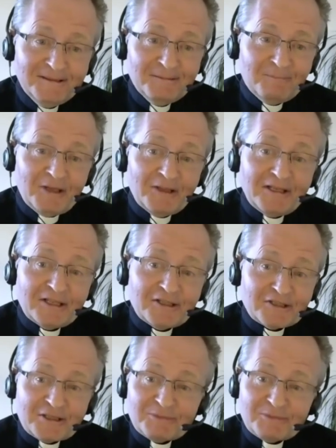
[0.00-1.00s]
but they didn't
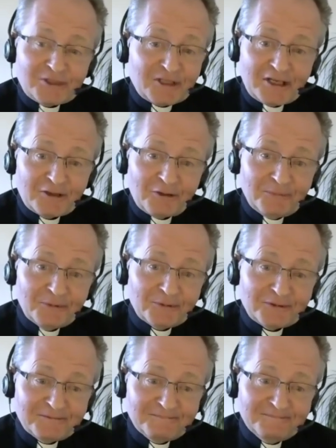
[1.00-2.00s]
seem to take it on
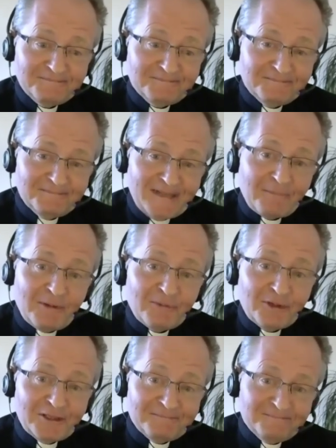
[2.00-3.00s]
board, and we
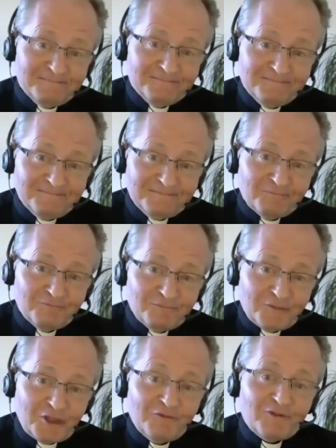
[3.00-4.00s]
were
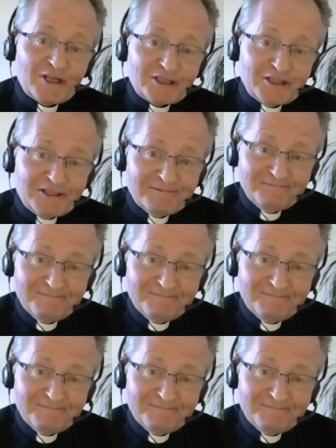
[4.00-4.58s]
convicted.